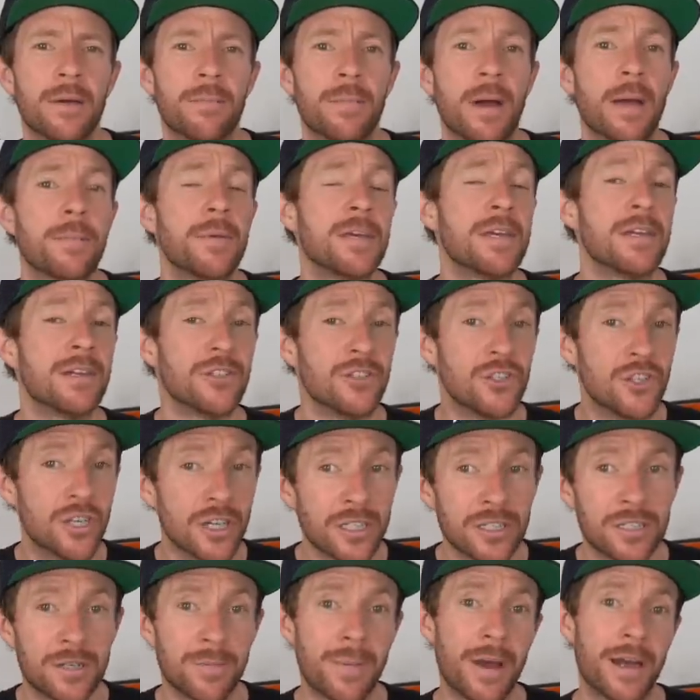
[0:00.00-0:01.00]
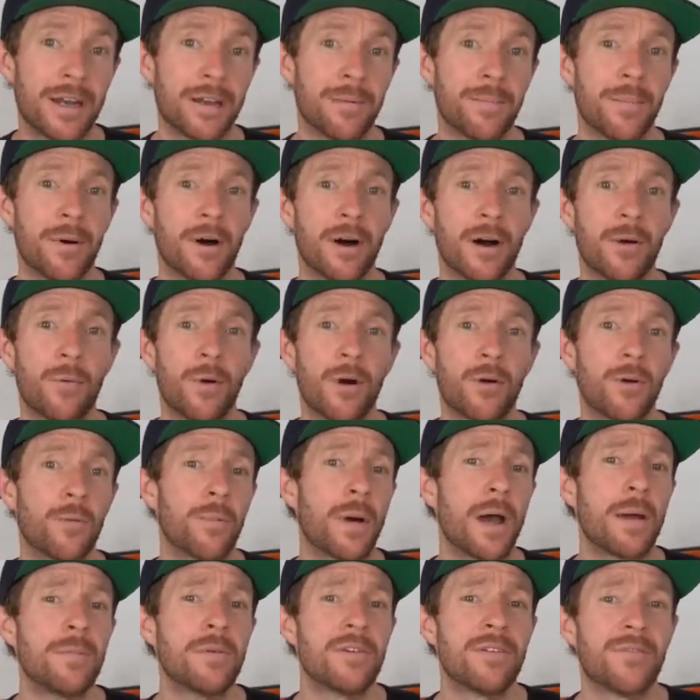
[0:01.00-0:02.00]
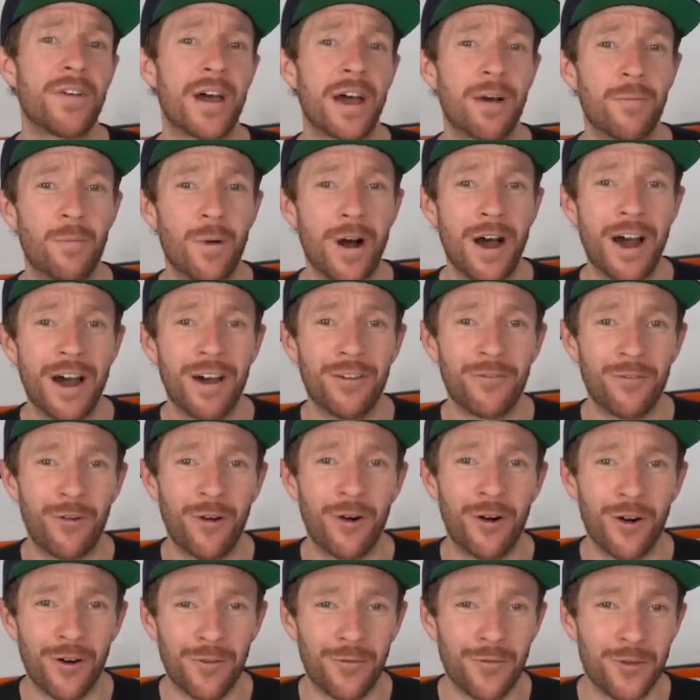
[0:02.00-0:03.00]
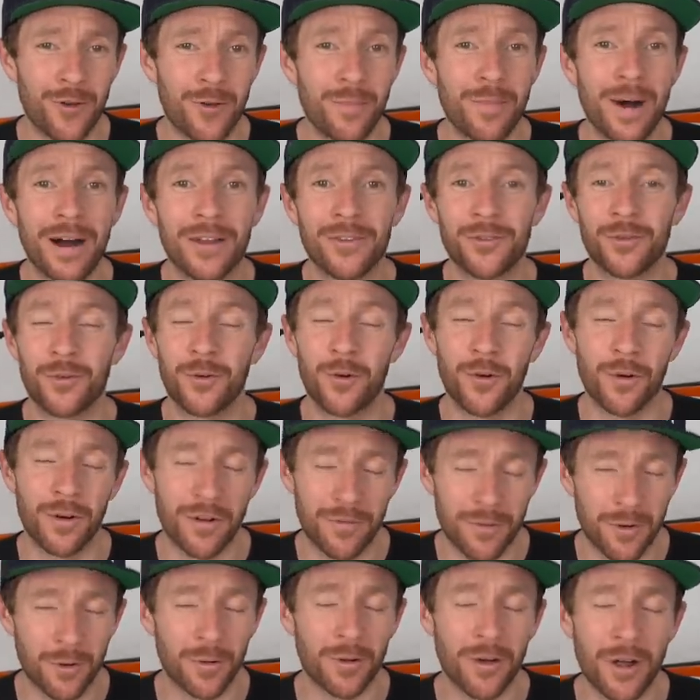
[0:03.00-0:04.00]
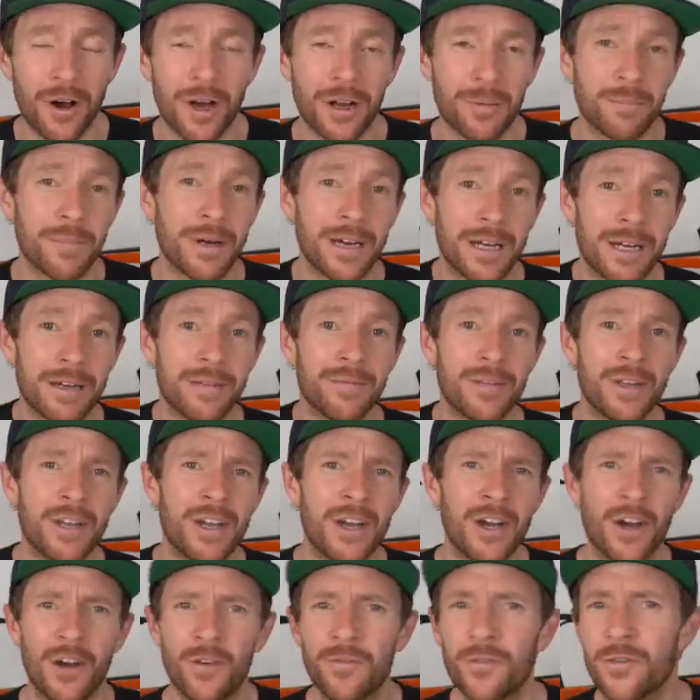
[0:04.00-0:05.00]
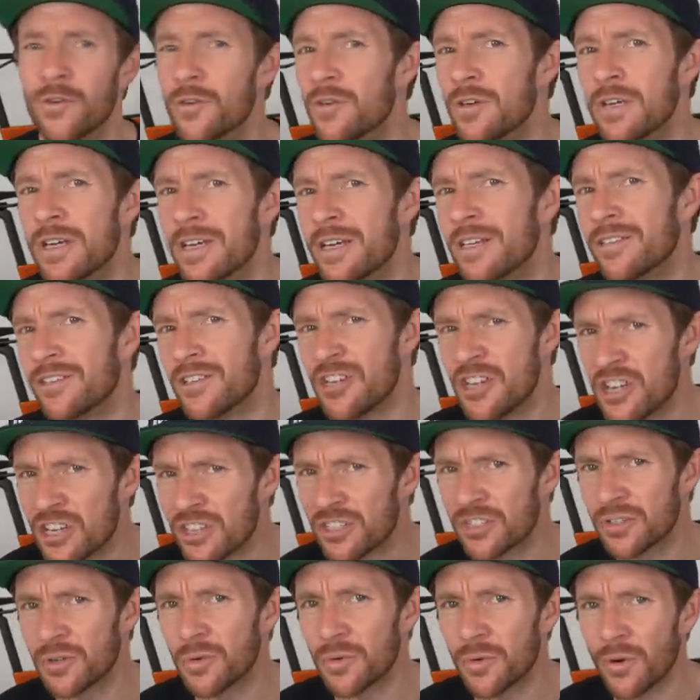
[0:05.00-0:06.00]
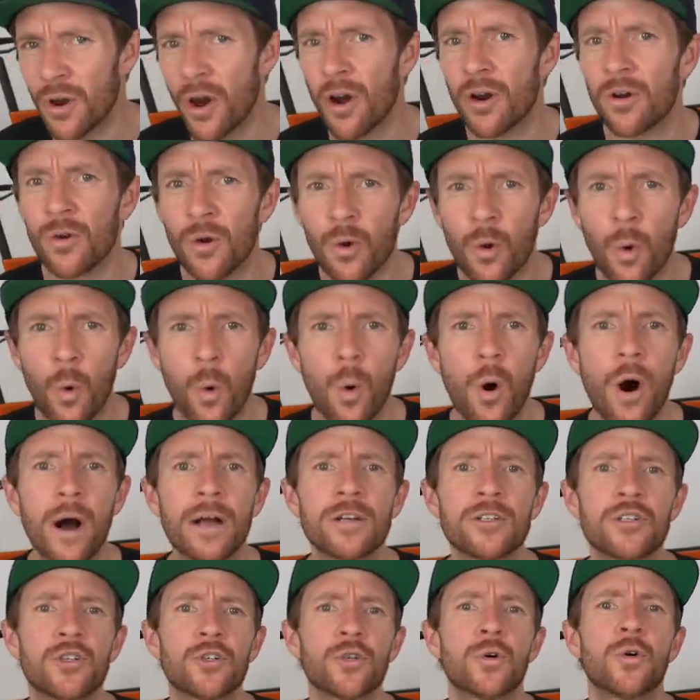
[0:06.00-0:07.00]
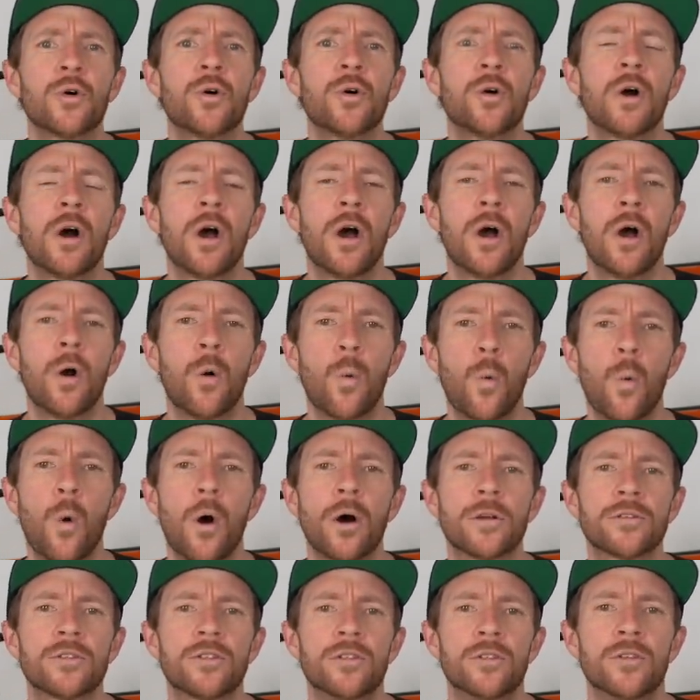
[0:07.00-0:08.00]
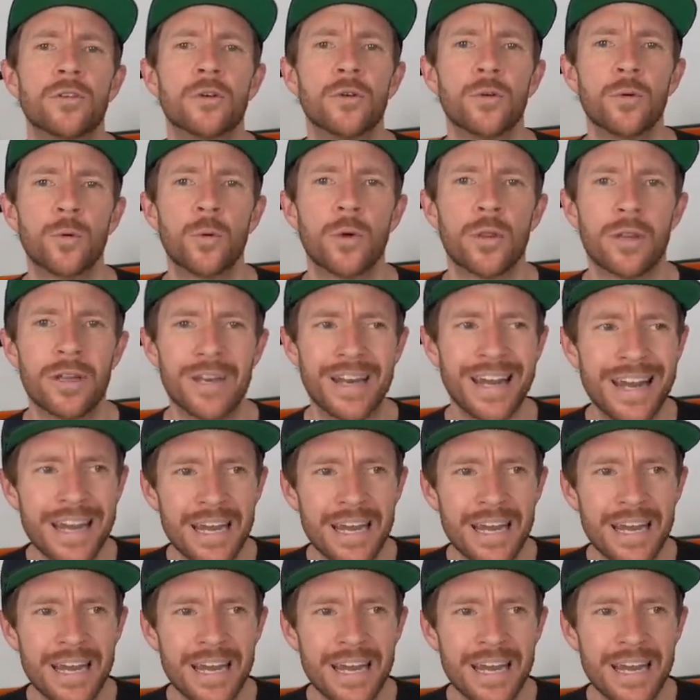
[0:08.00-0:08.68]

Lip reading: Maybe you're just about to buy one, or maybe you've had one for a few months, or if you were like me, a few years, and you're still not quite sure what to do with it.